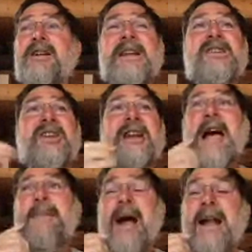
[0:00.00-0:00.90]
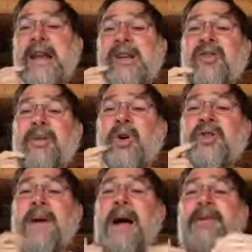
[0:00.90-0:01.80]
are DCI bindings for
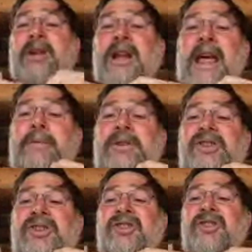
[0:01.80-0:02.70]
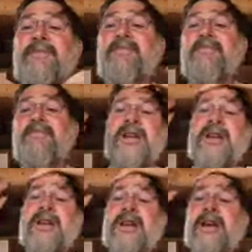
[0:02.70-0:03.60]
most popular languages
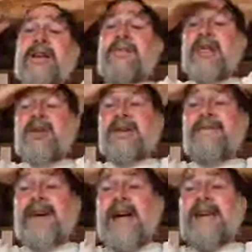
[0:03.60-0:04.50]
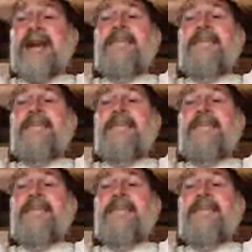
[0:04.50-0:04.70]
that you can find.